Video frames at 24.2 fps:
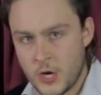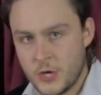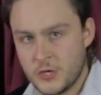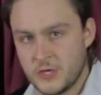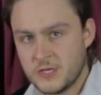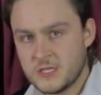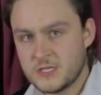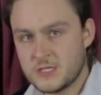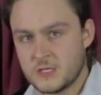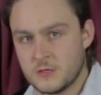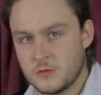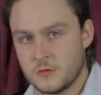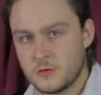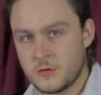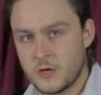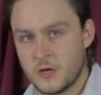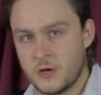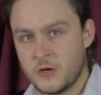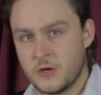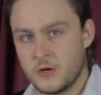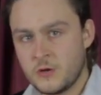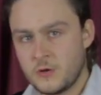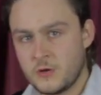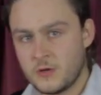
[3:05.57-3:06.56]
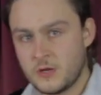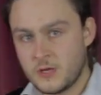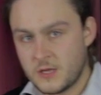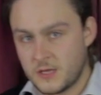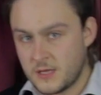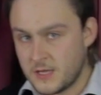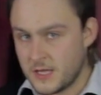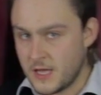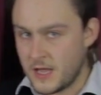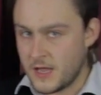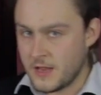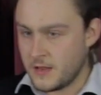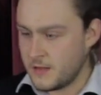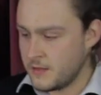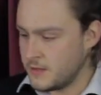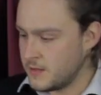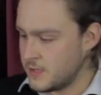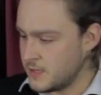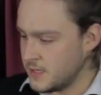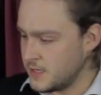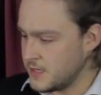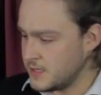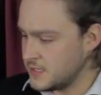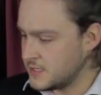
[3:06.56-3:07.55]
and you're still going to get
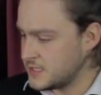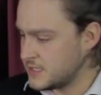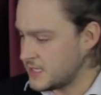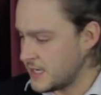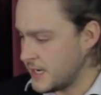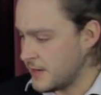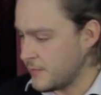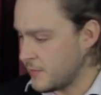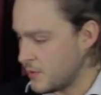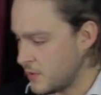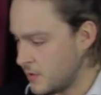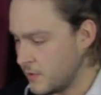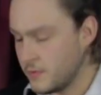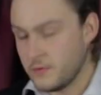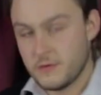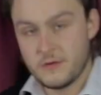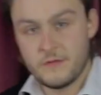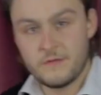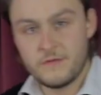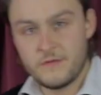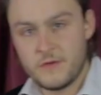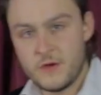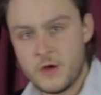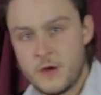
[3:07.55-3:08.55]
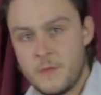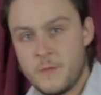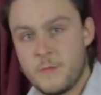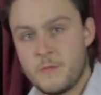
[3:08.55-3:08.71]
the same kind of